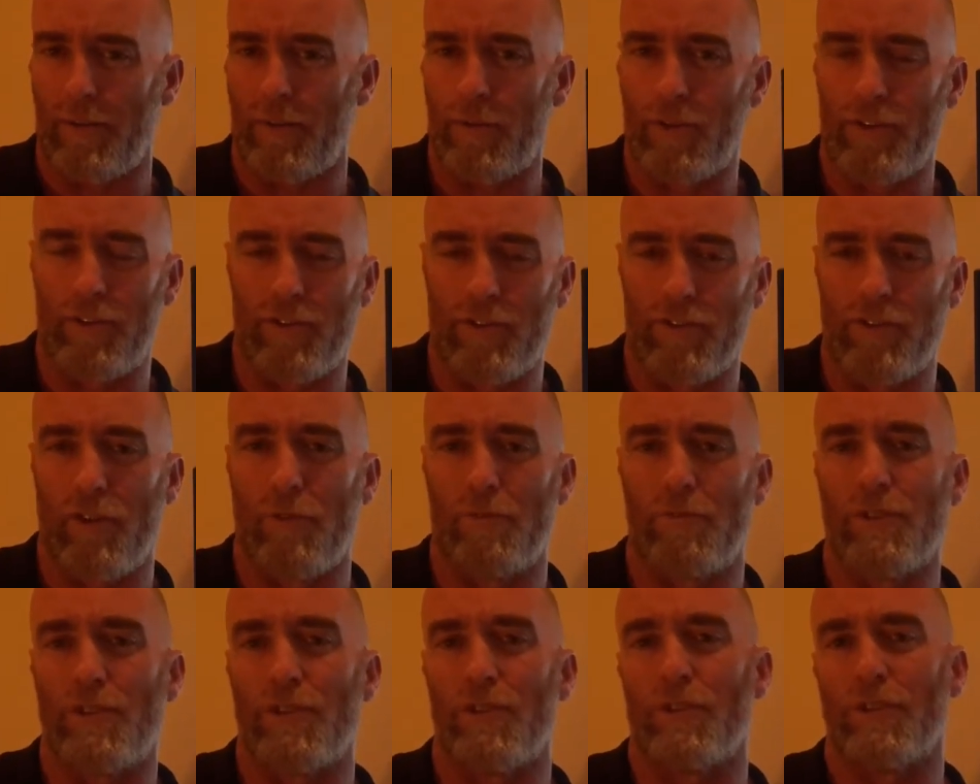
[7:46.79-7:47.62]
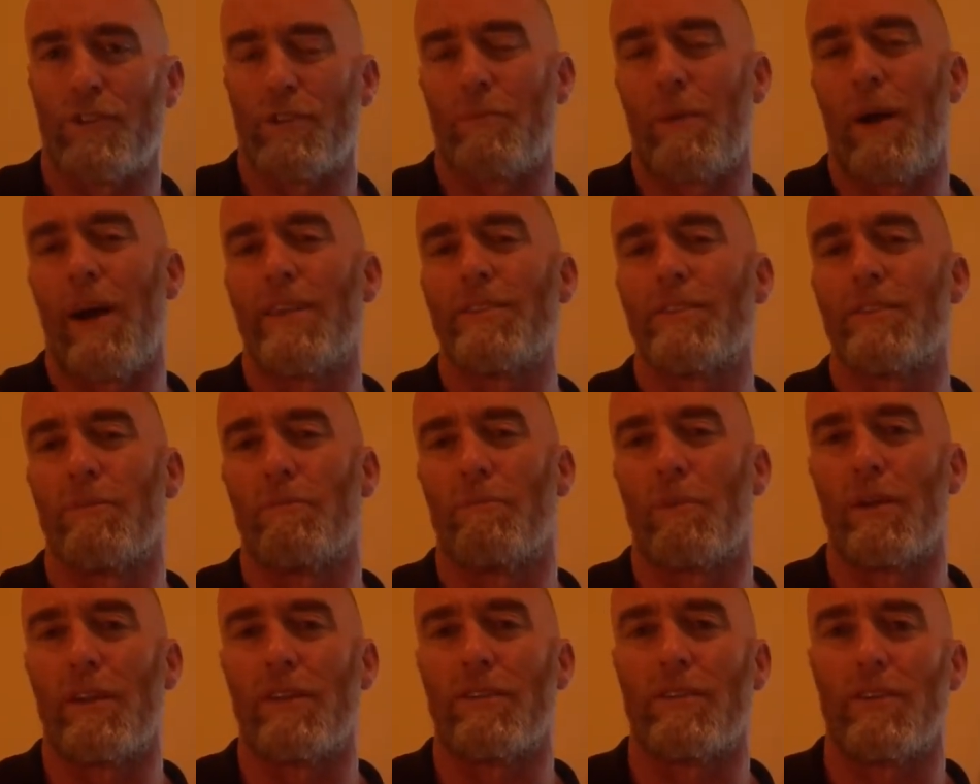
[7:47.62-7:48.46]
which is your spine's
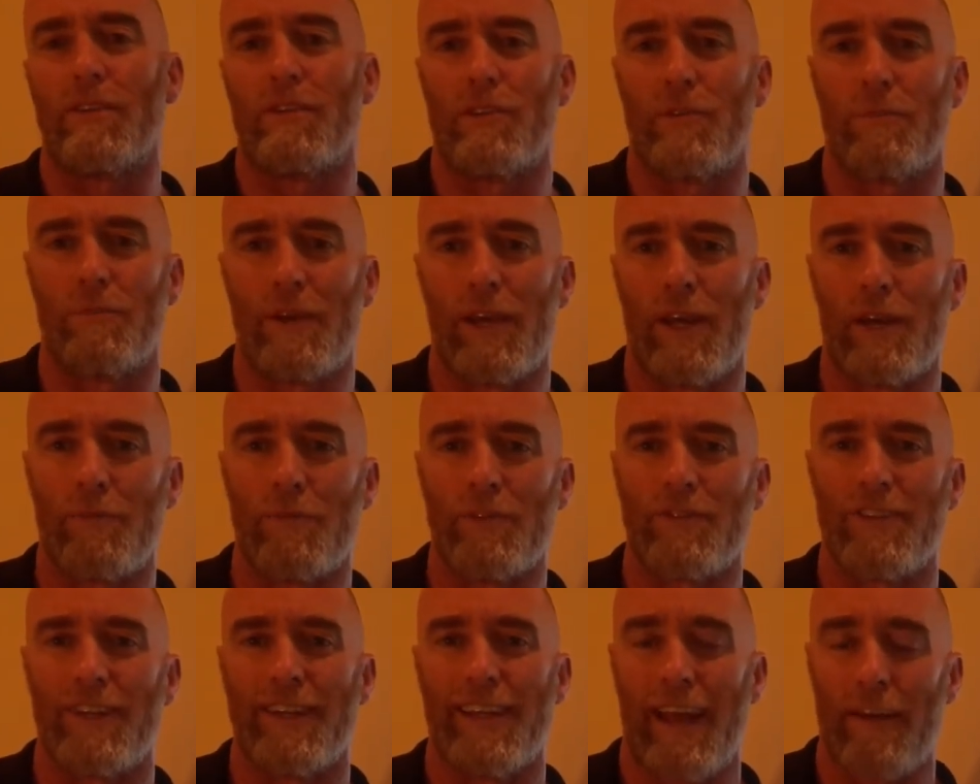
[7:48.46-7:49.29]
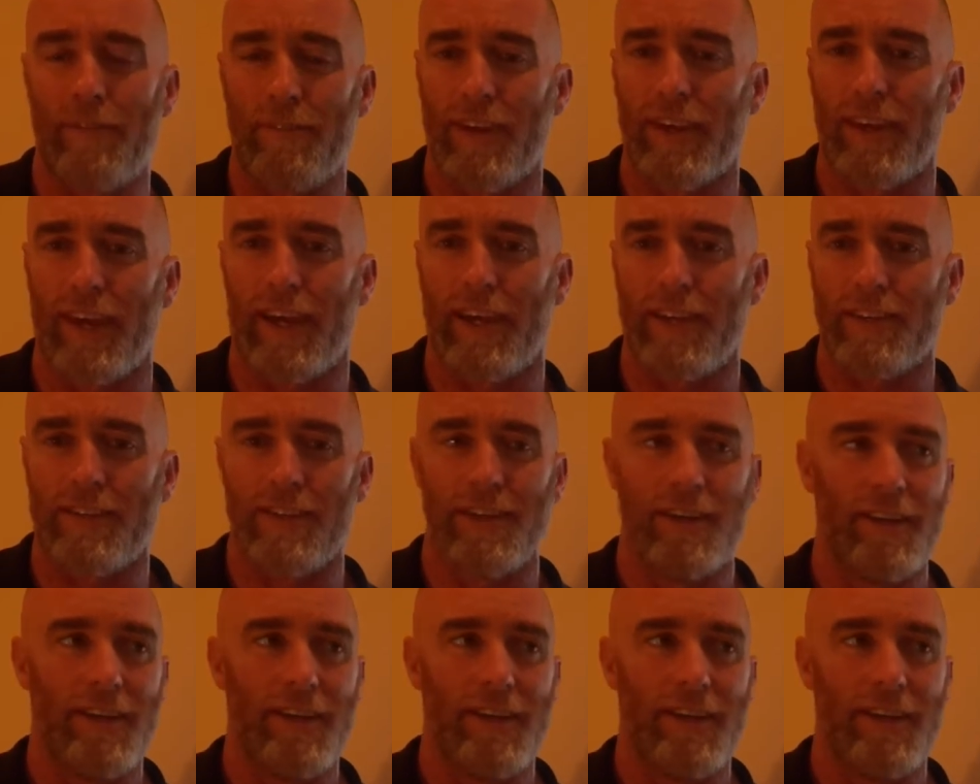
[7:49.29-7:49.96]
ability to be able to navigate